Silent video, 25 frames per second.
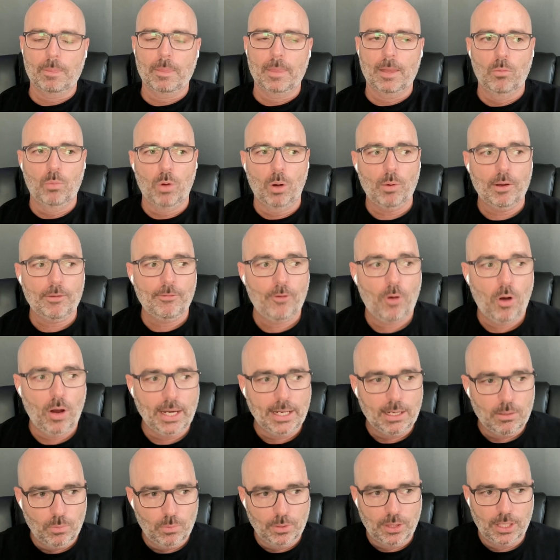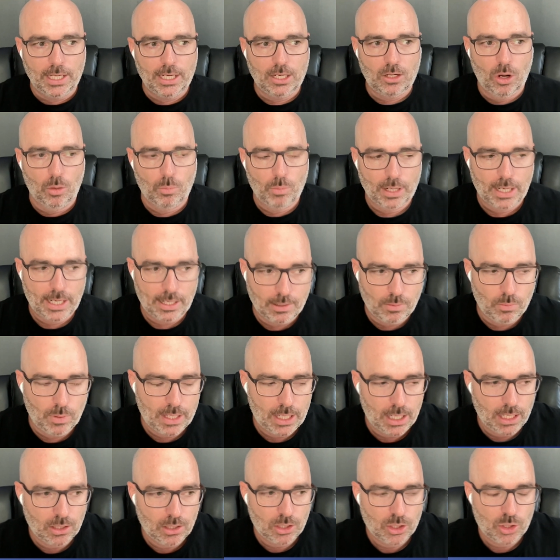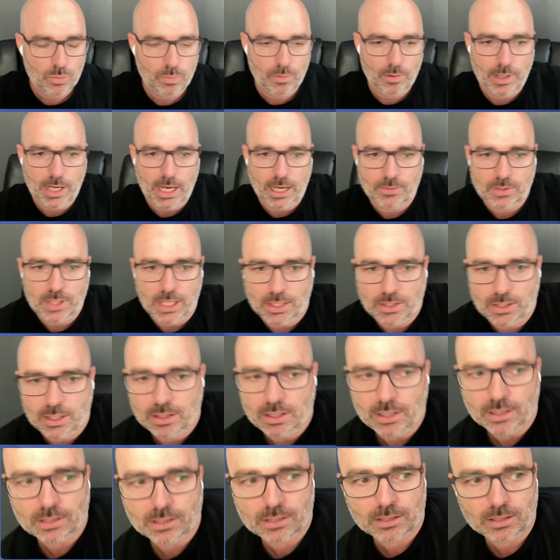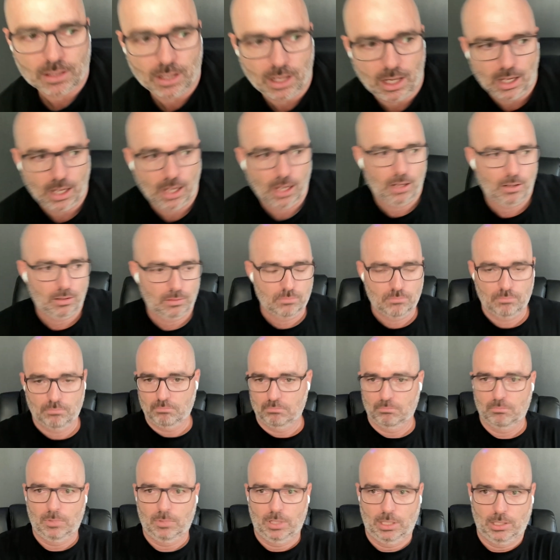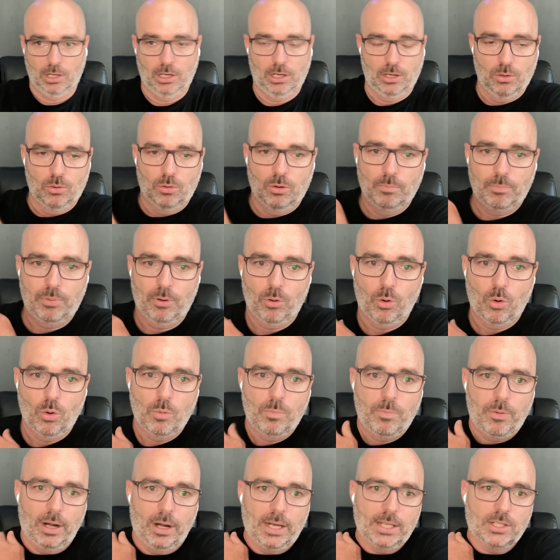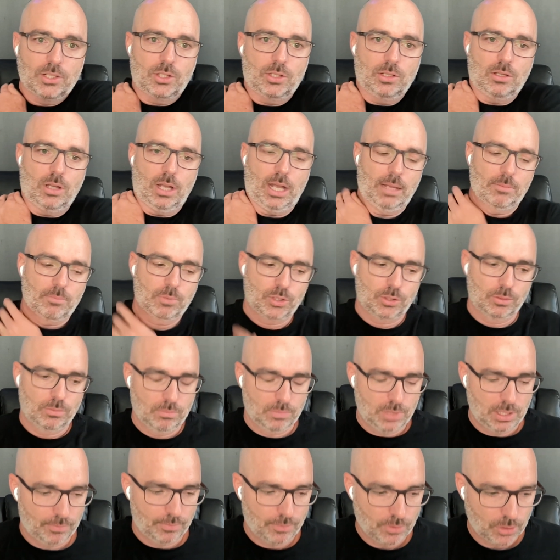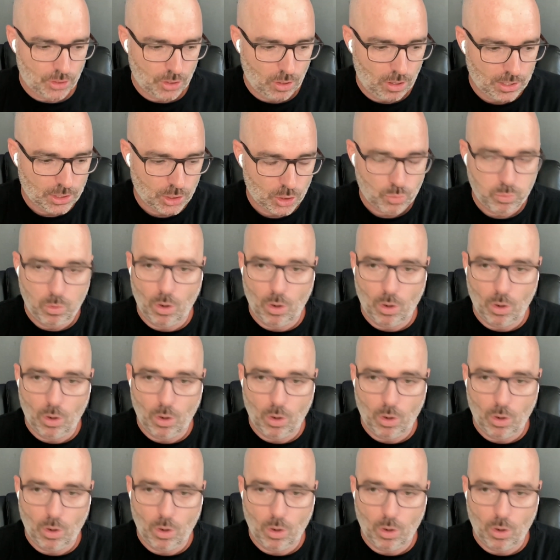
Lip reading: What we're finding with e-com, because we've now tested this in all brands, different sizes.